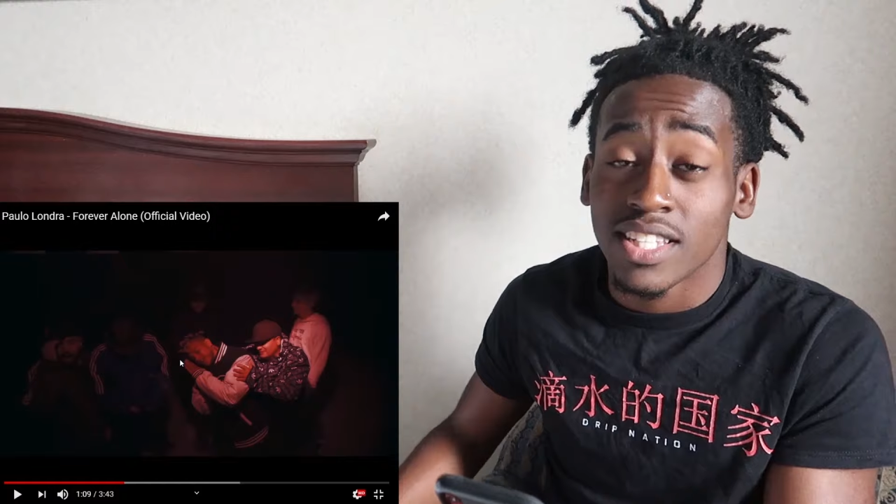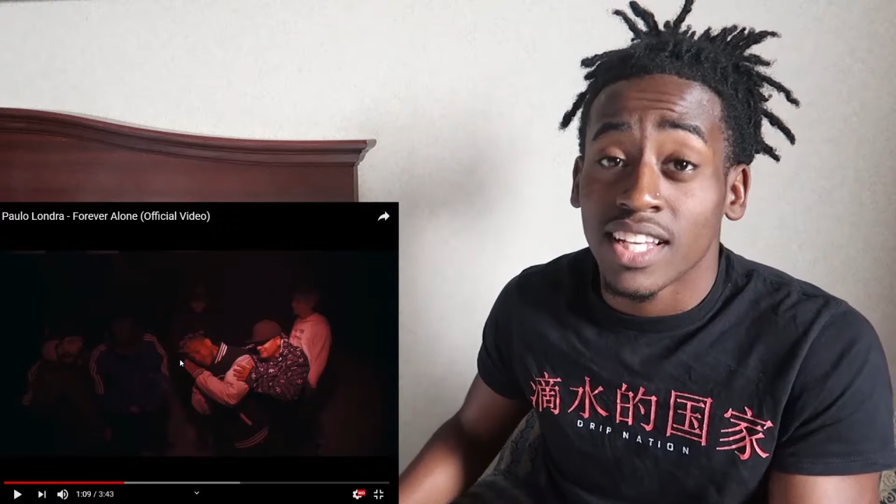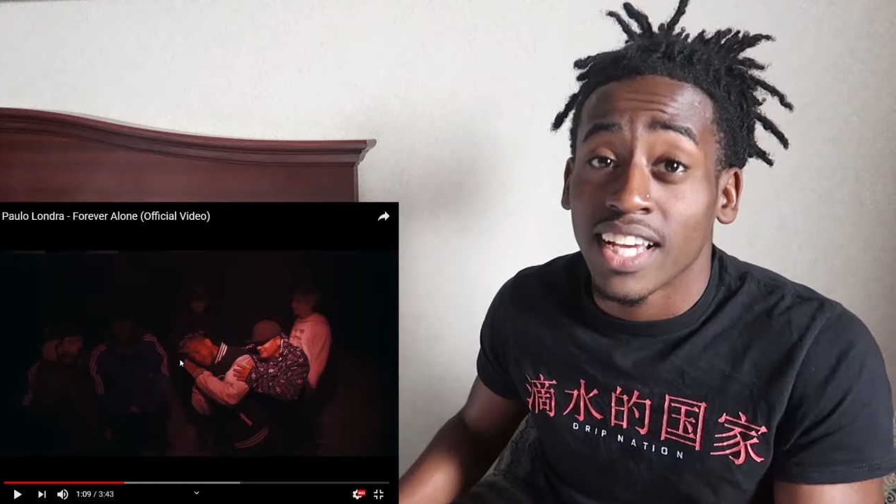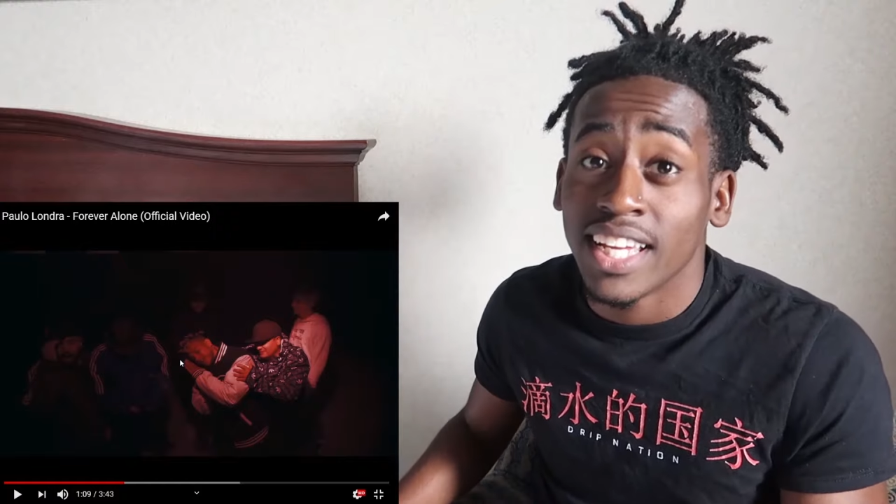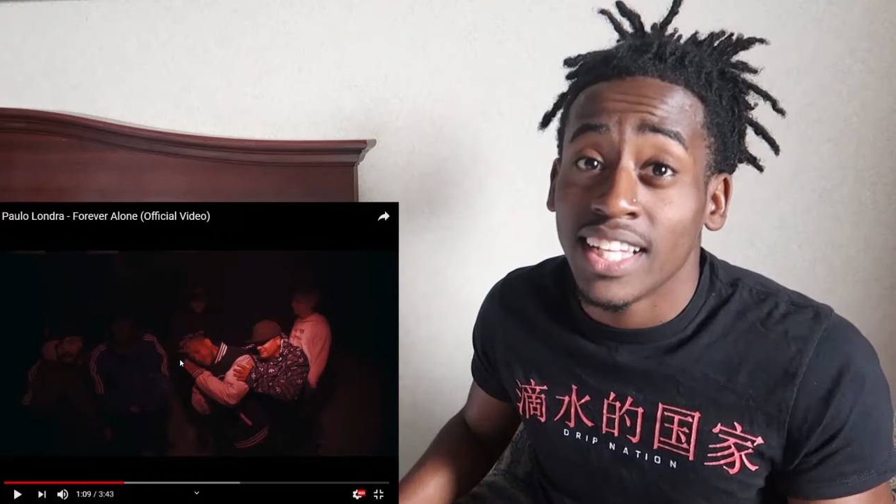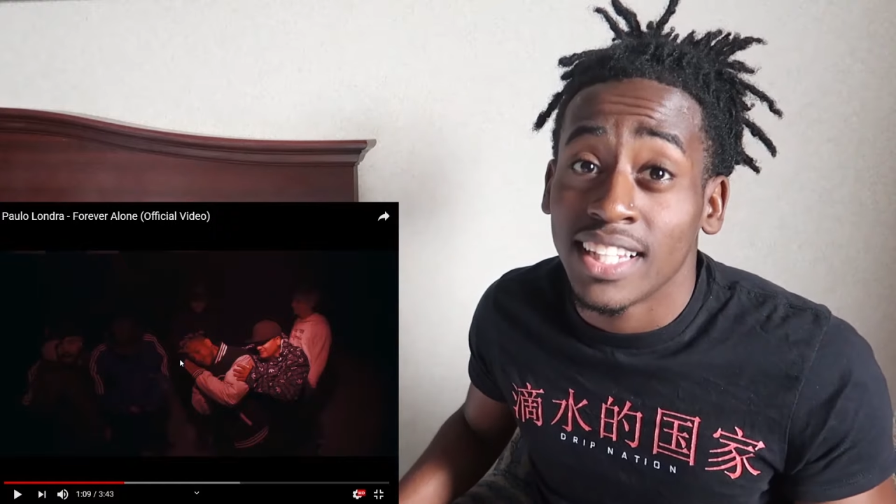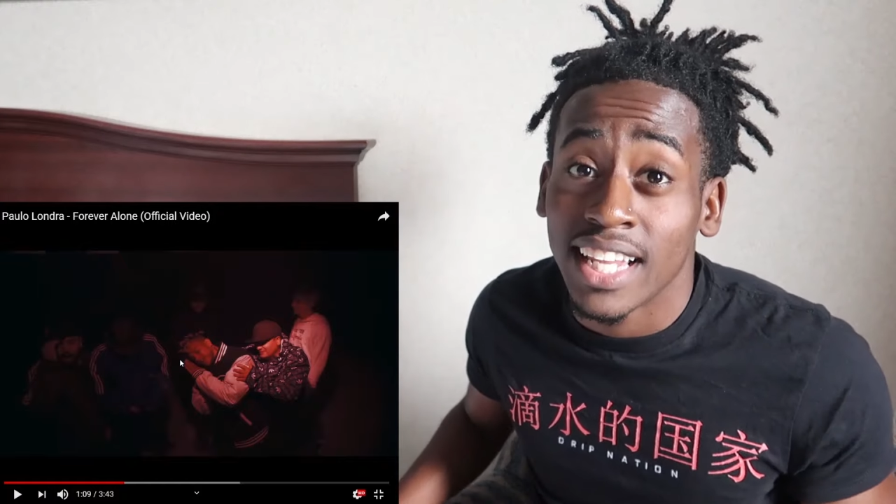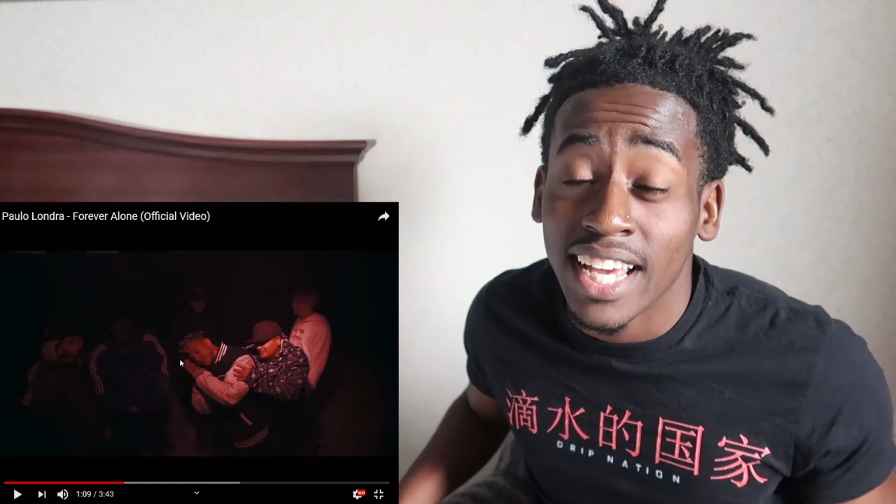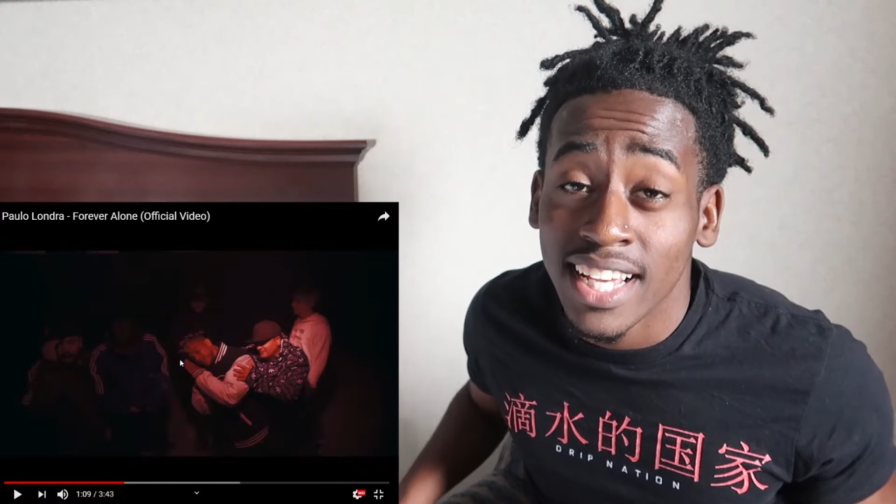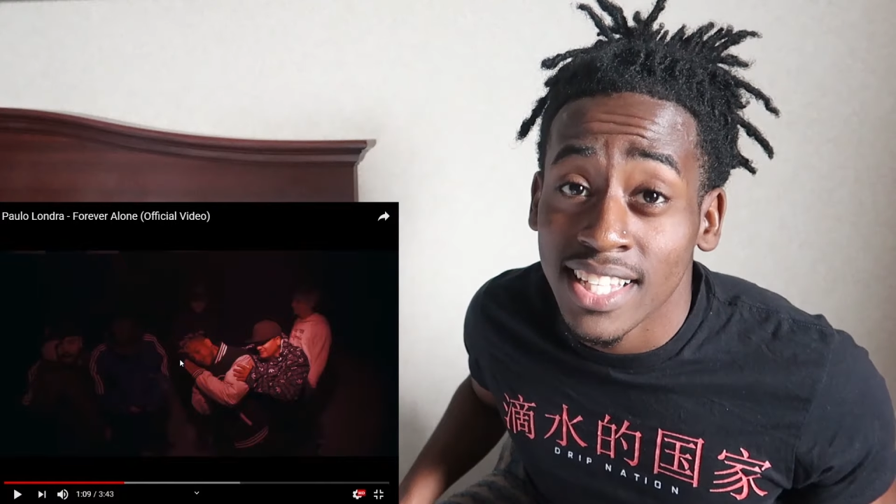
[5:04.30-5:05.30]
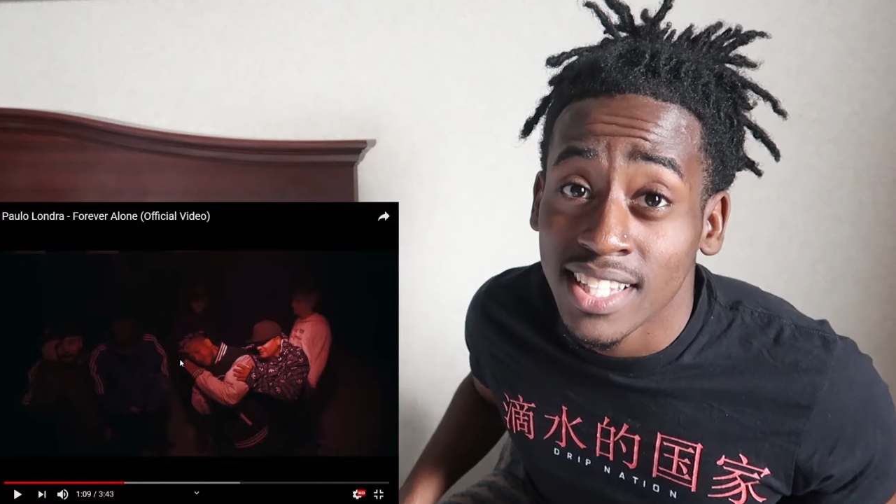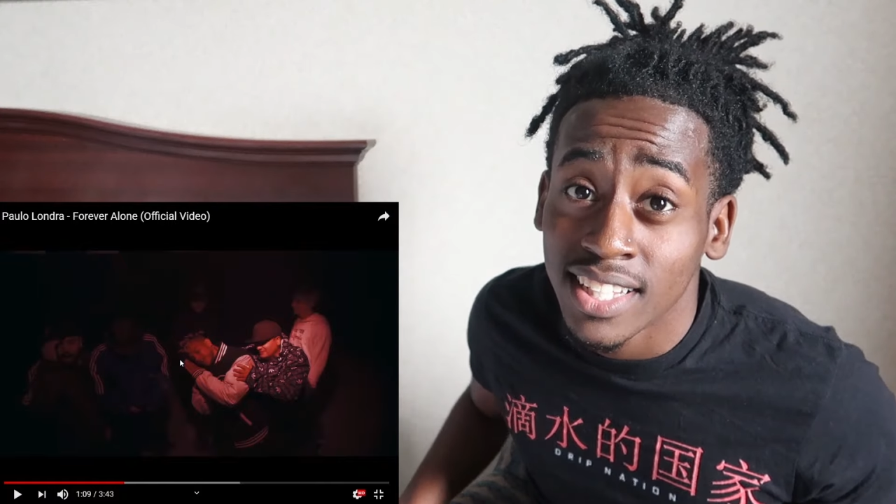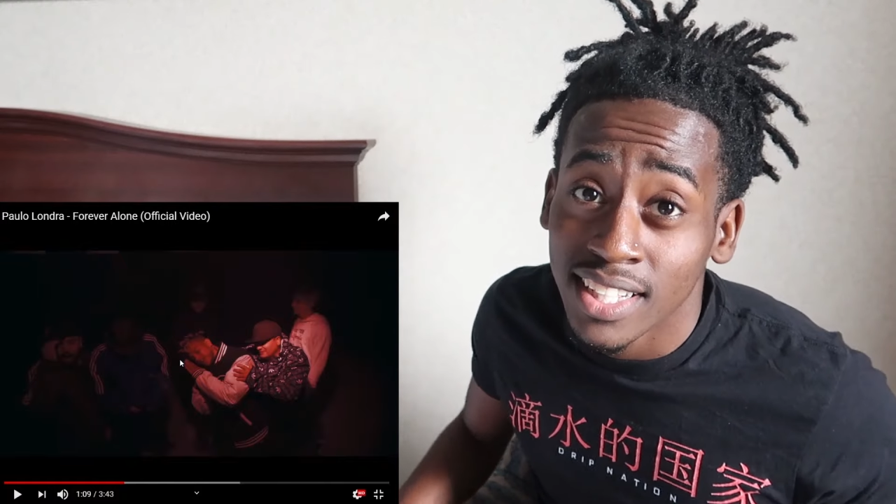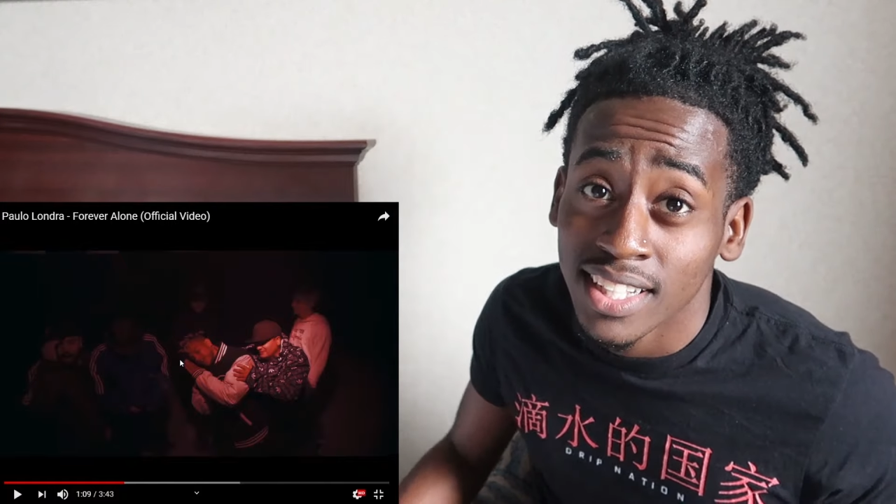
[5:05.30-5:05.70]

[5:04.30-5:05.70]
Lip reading: somebody said he lazy